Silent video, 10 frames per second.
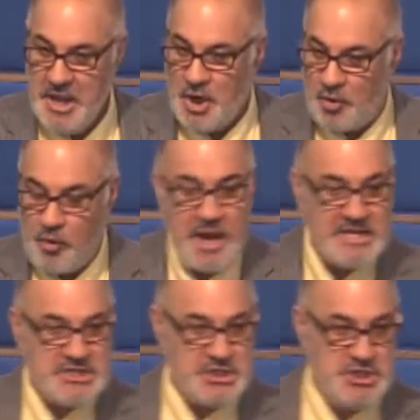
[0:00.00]

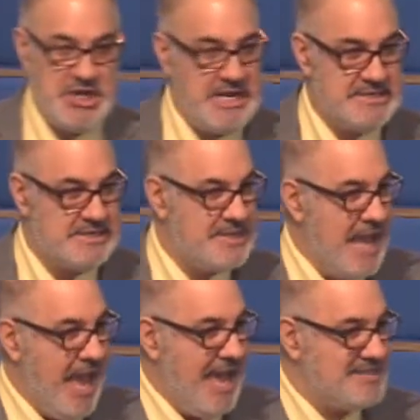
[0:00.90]
Christ
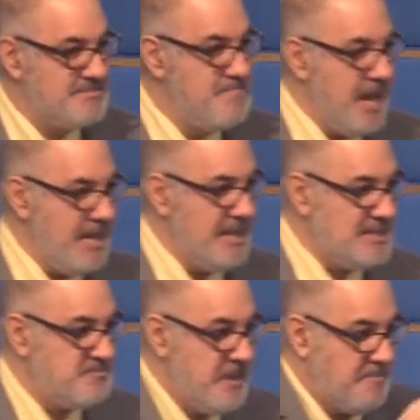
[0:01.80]
Jesus has made
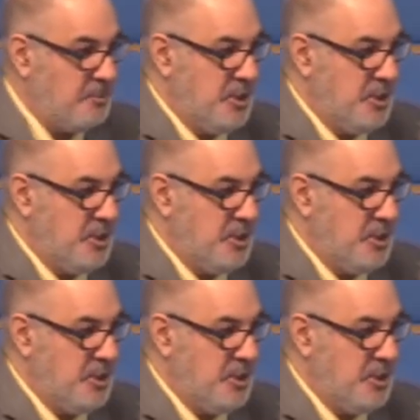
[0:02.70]
his people